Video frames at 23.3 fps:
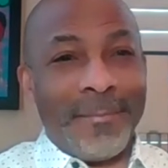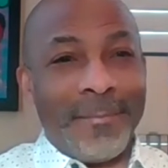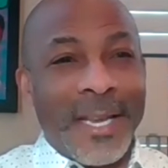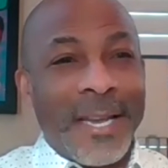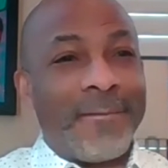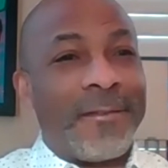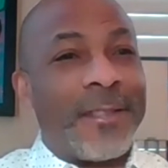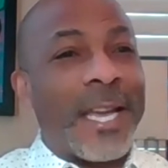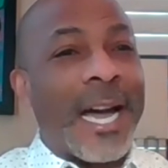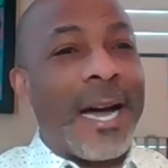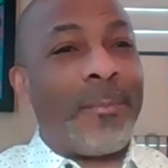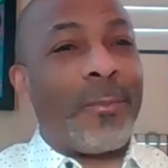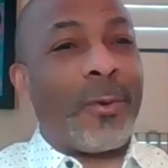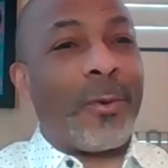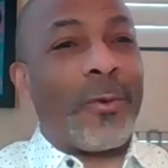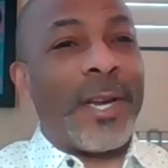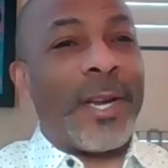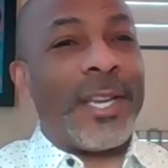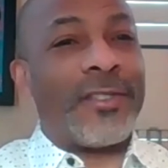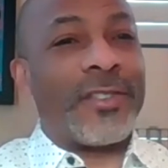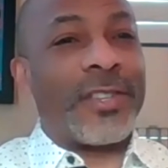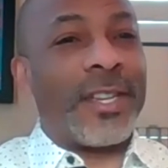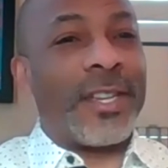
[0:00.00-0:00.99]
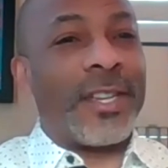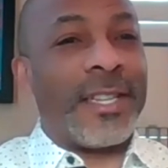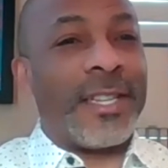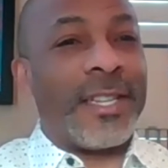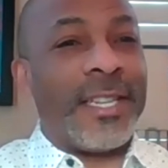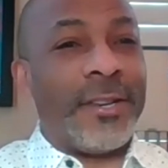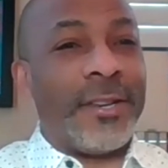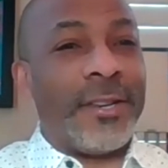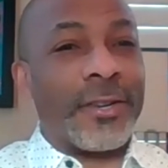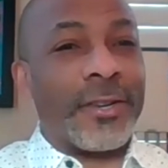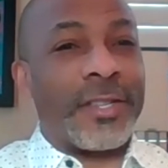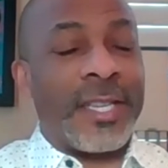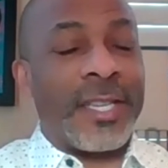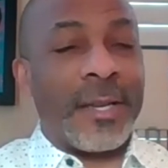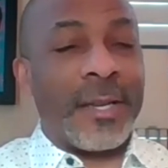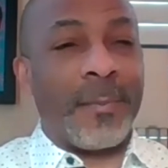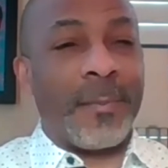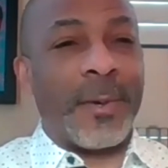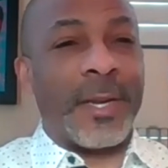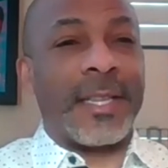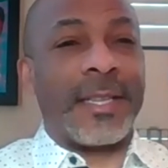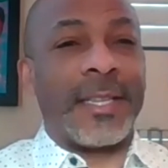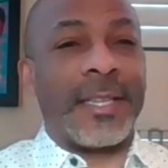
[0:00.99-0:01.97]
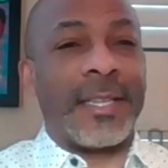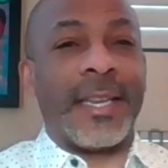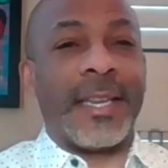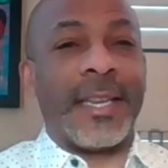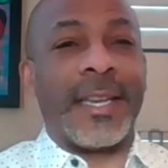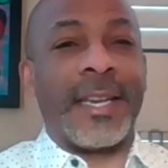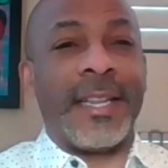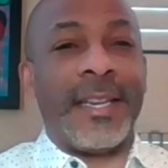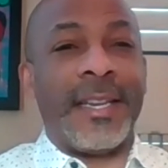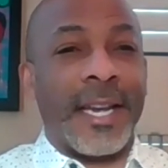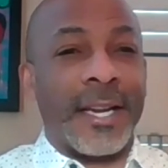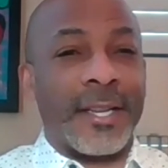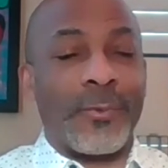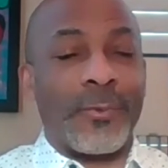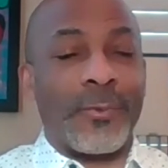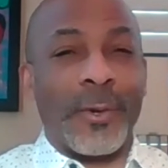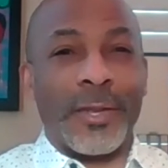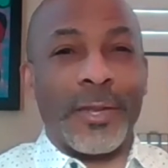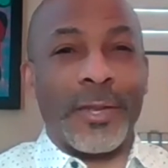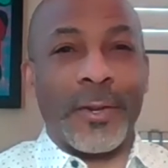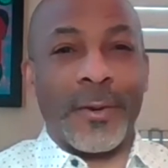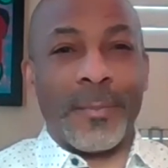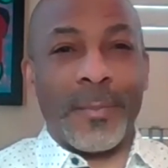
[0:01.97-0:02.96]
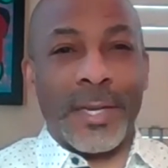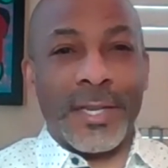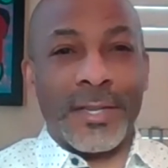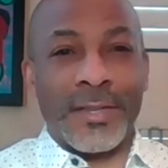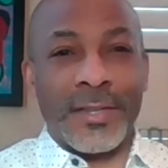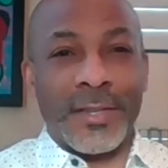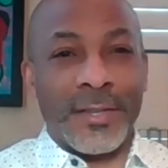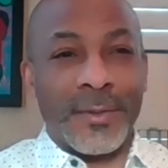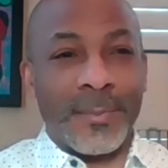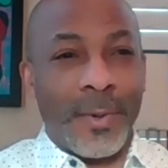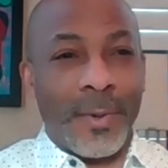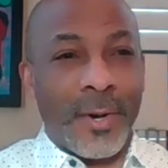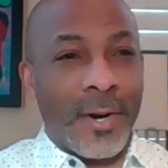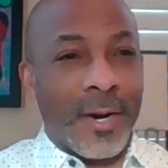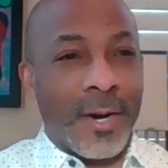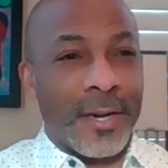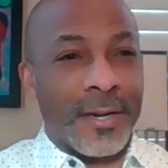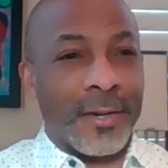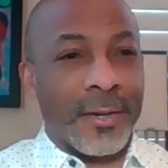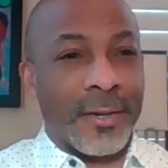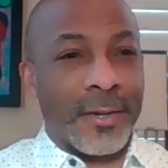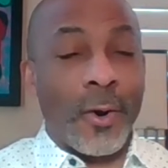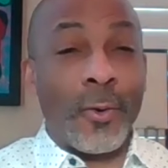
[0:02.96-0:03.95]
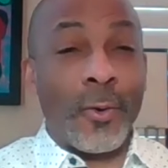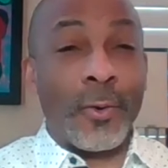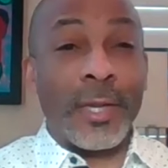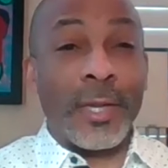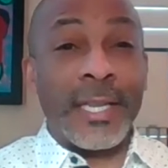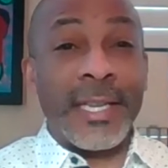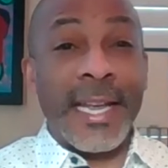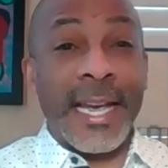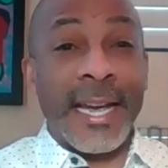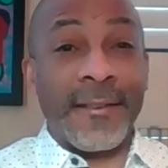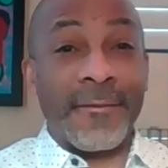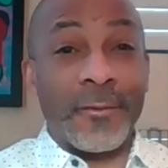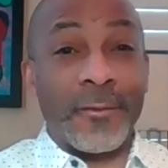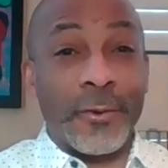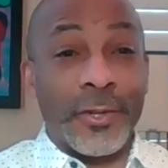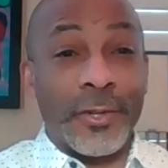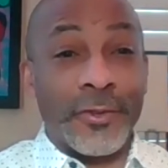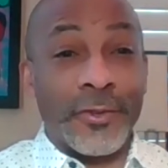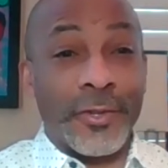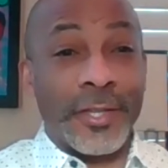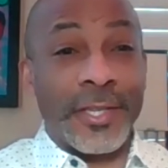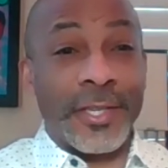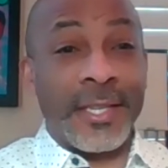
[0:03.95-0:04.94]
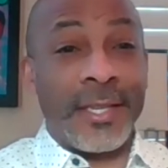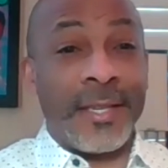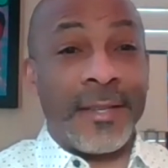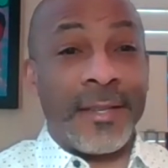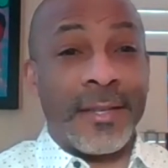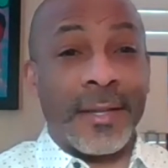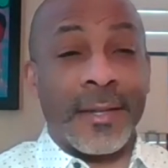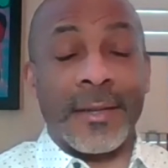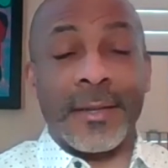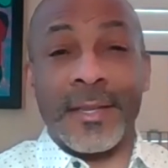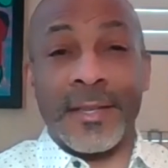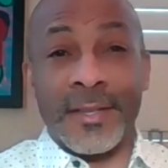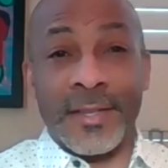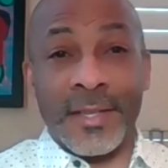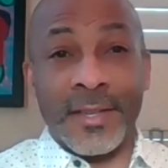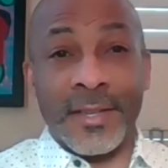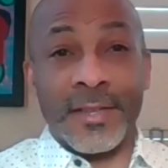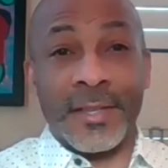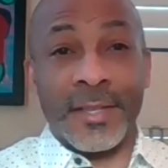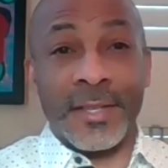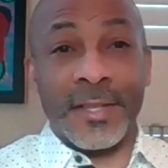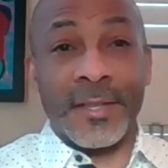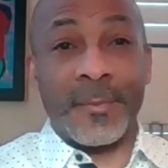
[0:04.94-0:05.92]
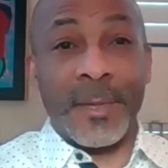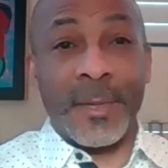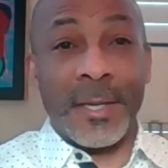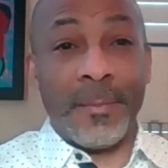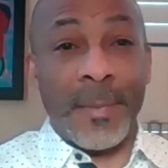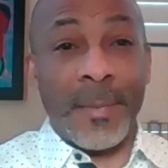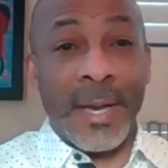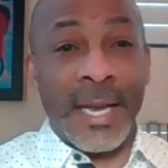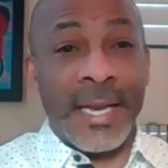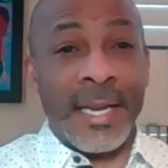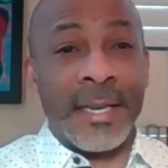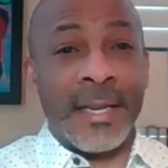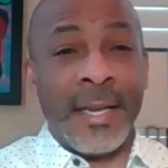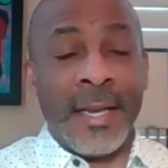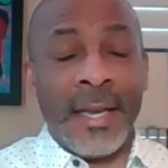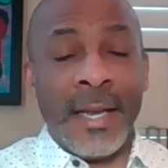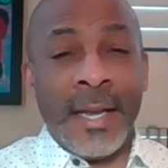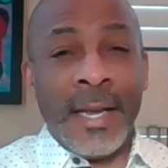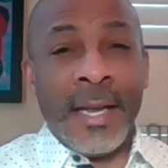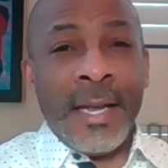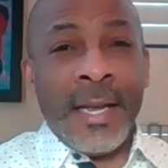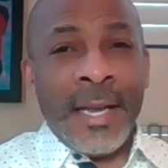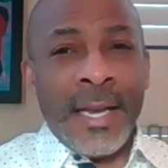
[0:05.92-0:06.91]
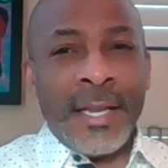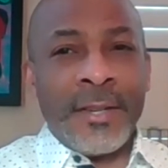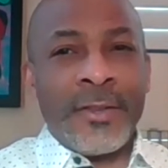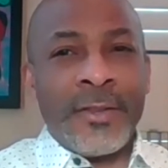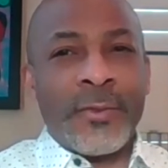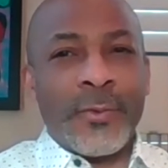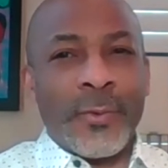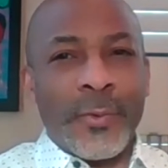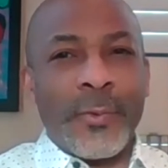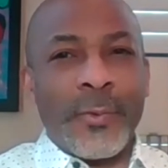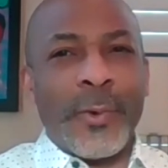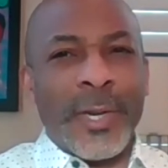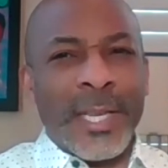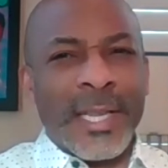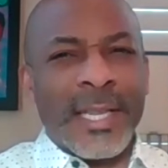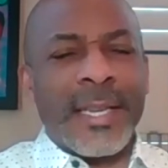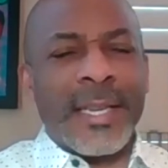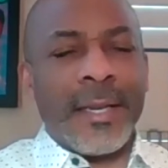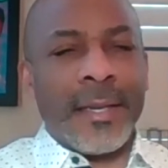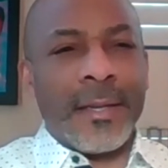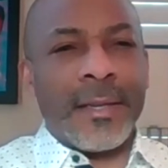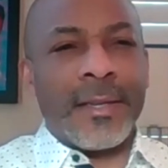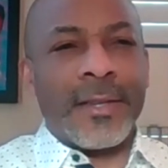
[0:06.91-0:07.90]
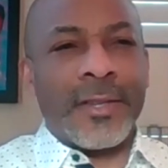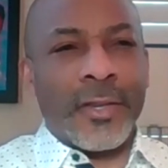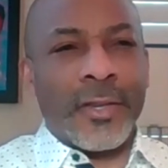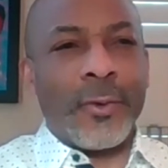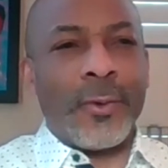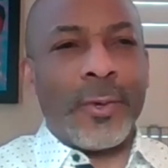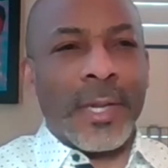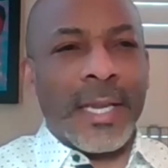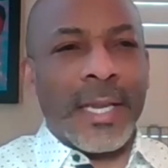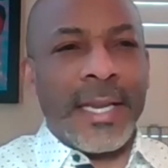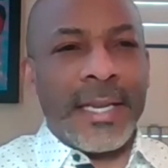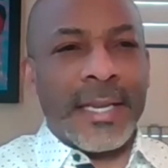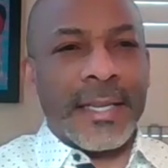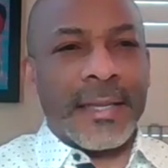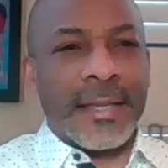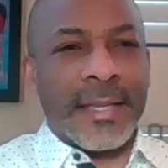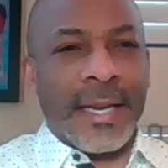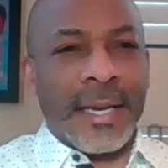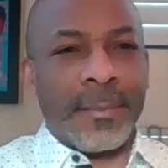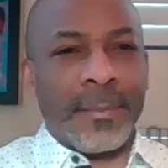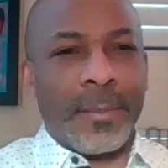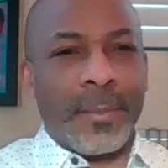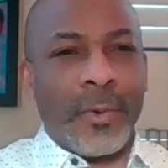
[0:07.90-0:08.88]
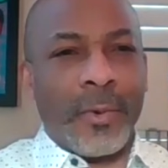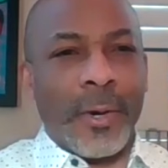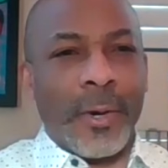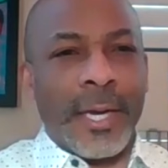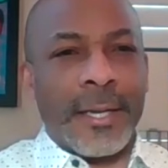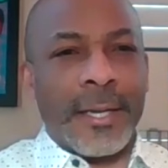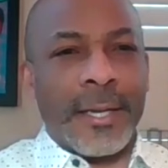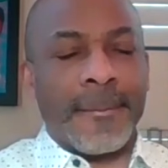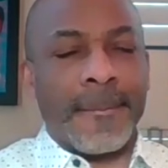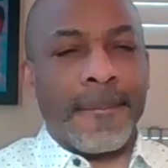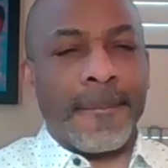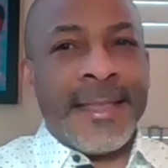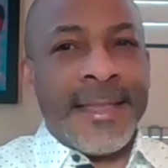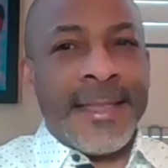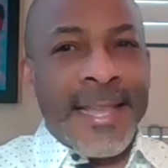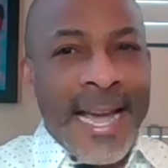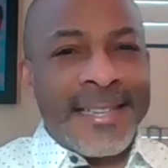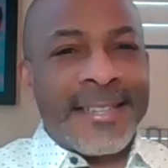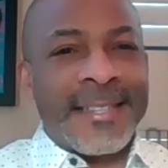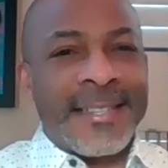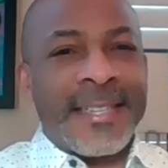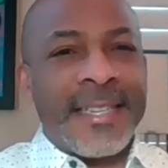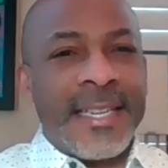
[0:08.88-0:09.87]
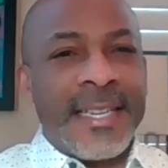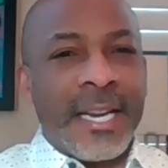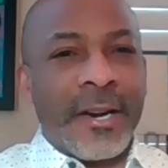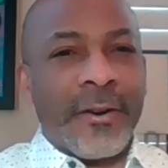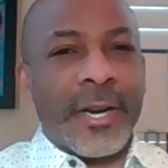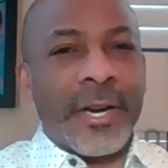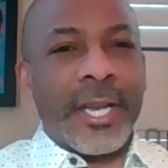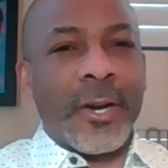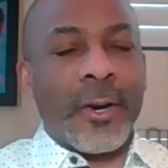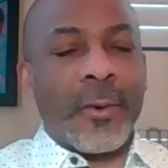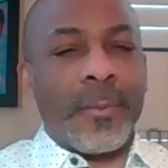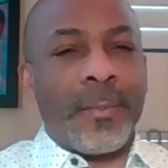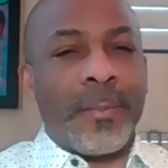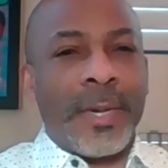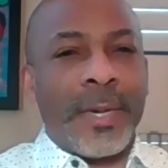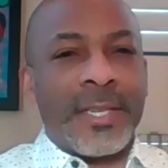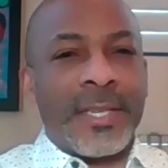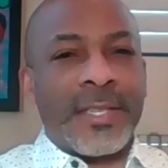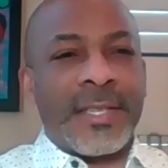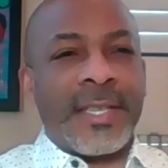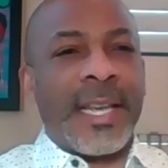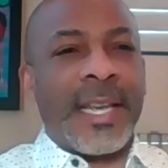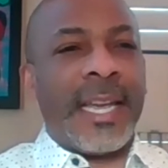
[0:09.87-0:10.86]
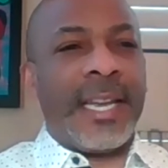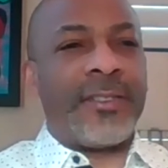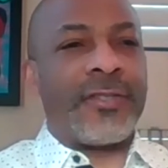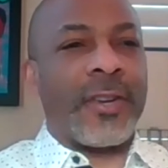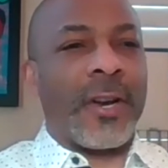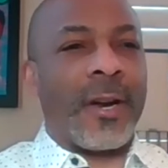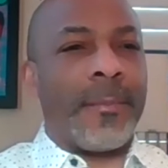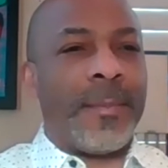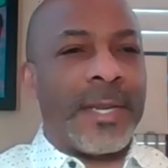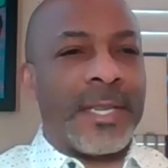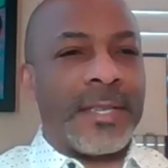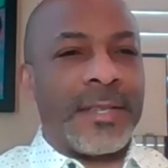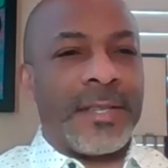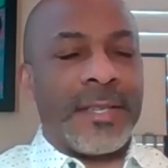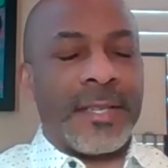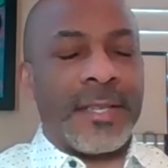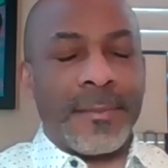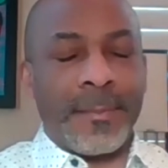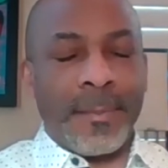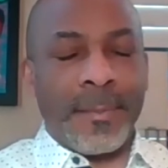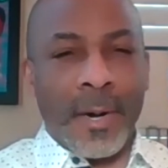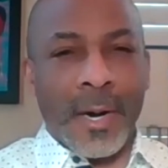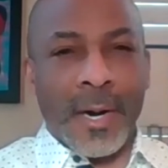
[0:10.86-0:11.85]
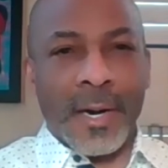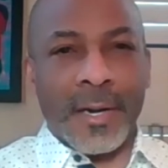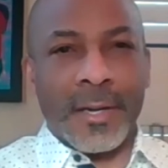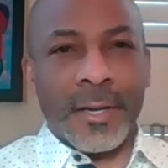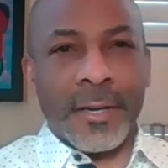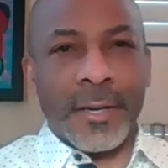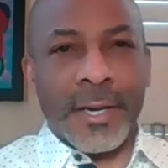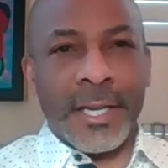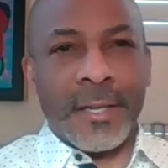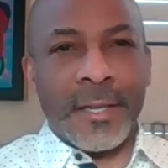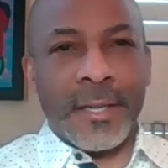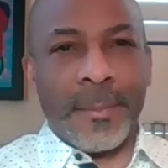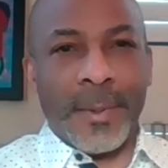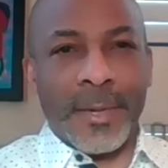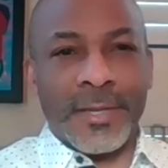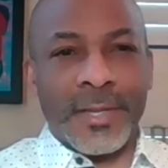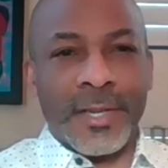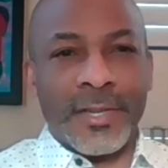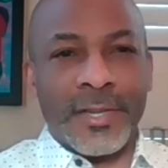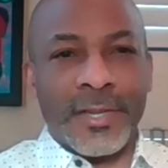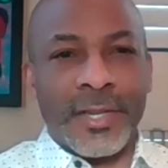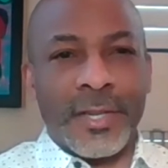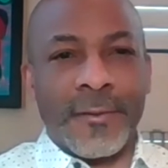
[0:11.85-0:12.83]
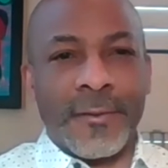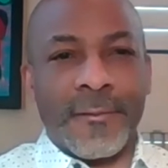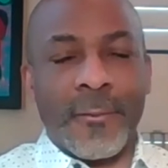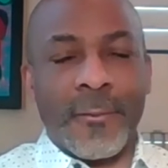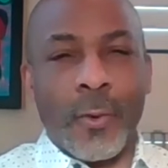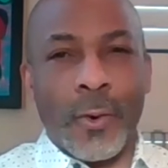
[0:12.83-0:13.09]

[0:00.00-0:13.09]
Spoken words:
If the operation leader typically connects with her business partner only after a strategic decision has been made, it's really too late at that point. That scenario puts the HR business partner in the position of